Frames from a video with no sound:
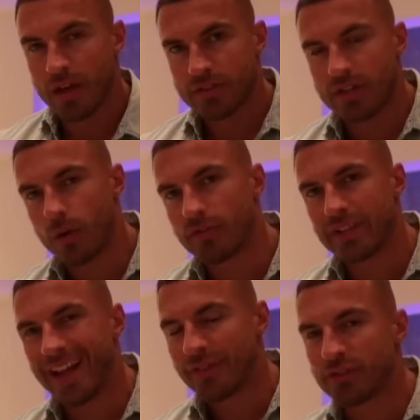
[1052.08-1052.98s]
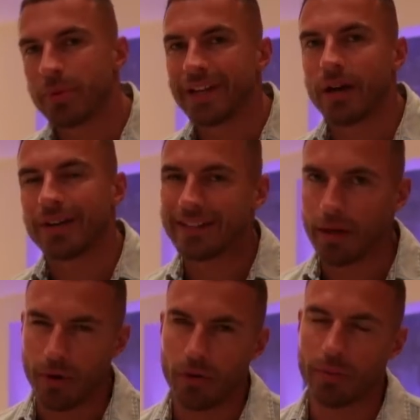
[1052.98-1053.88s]
So obviously I've just been out and had
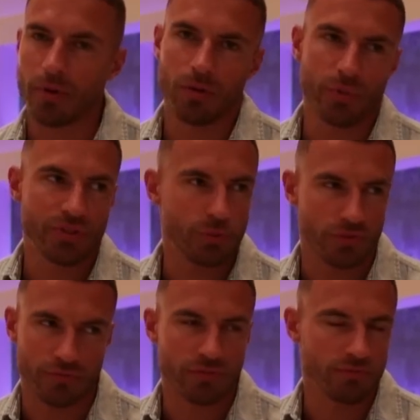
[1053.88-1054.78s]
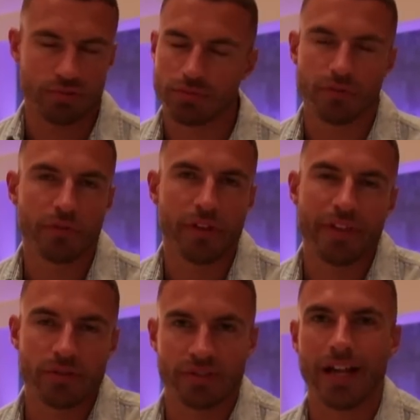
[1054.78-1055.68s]
that poke bowl, which was roughly
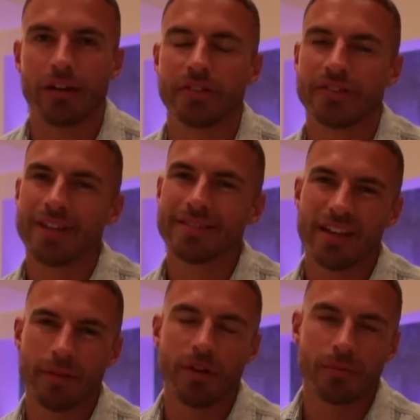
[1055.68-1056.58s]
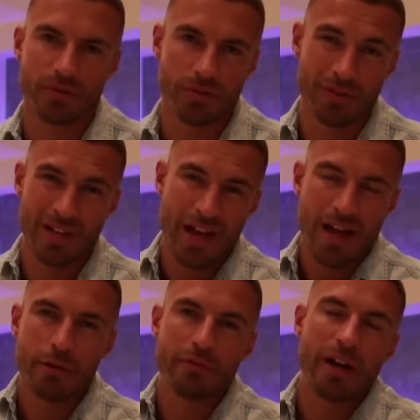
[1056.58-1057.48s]
1,000 calories. So that's taken me up to
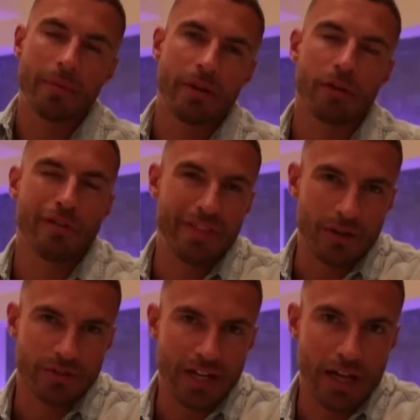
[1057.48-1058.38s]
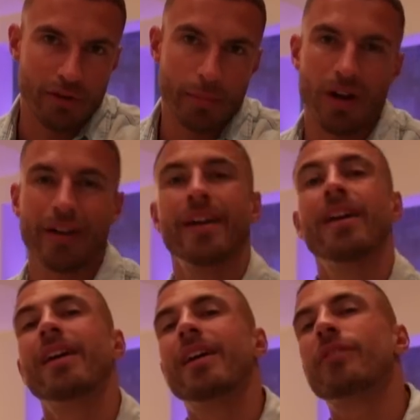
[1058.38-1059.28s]
around about the 3,000 calorie mark.
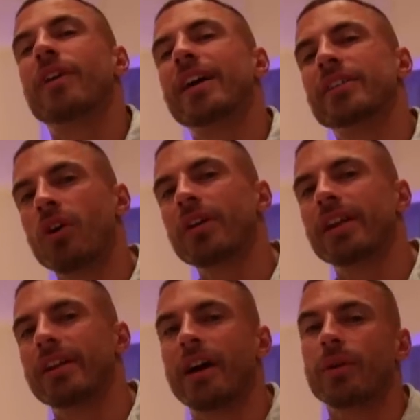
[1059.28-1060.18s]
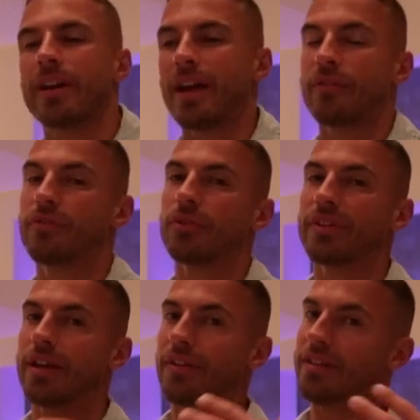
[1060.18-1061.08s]
If I had not eaten out and I'd had a full
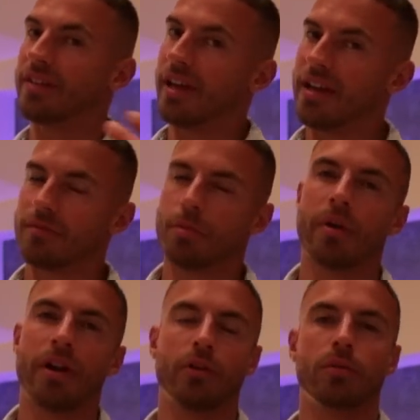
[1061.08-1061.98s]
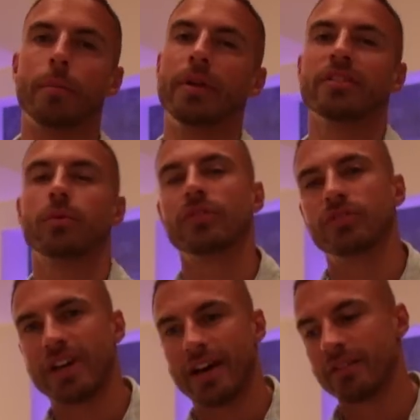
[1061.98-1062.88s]
day of eating in, preparing all my meals, I would have
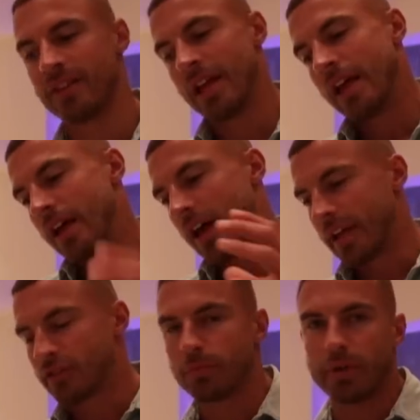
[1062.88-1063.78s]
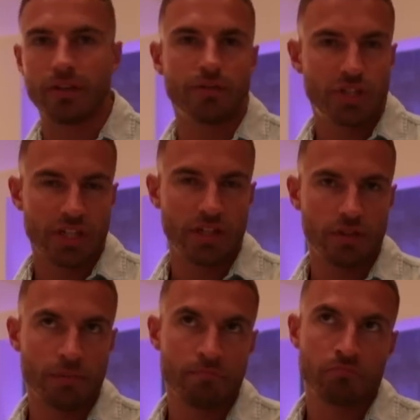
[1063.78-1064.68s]
just had an extra meal of
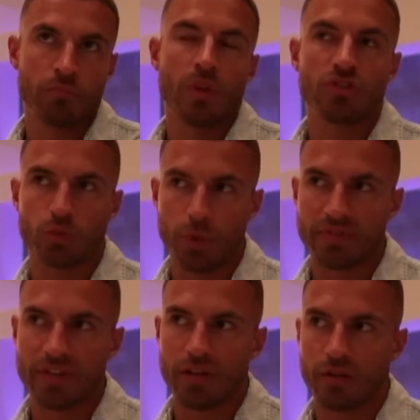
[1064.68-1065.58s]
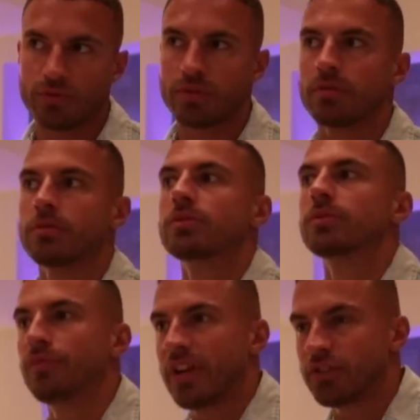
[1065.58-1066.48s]
chicken, sweet potatoes,
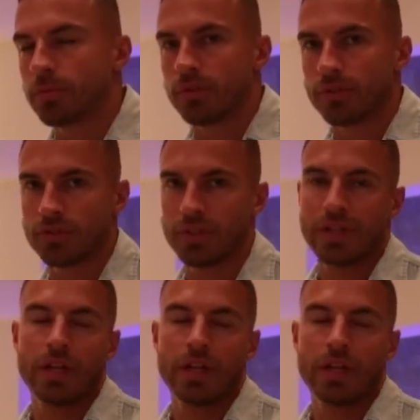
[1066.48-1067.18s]
some vegetables,